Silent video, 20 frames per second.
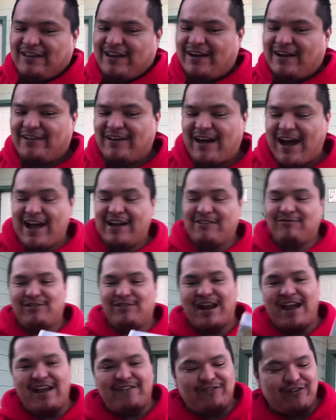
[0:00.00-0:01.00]
Now, I
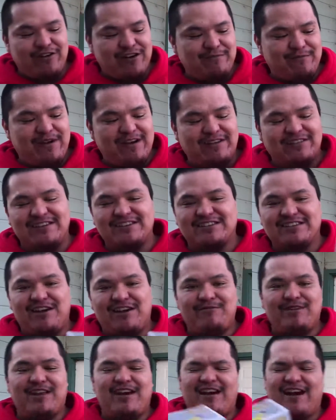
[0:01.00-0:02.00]
when I heard about this
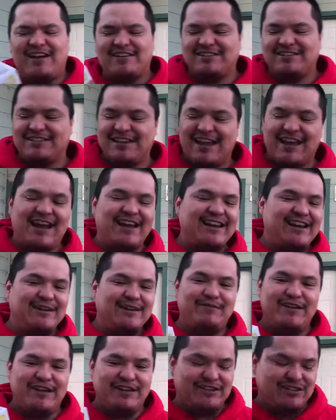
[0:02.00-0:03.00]
coming out, I was just like, I
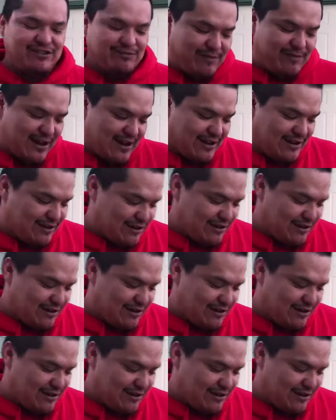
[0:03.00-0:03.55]
need Pikachu, man.